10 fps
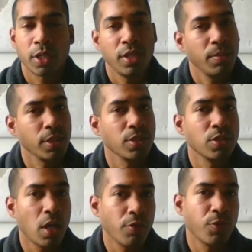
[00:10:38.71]
think about the
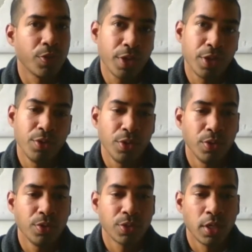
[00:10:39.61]
software that you
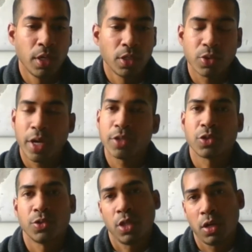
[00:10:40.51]
use. So ask
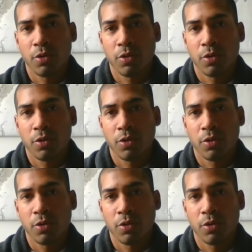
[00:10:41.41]
yourself,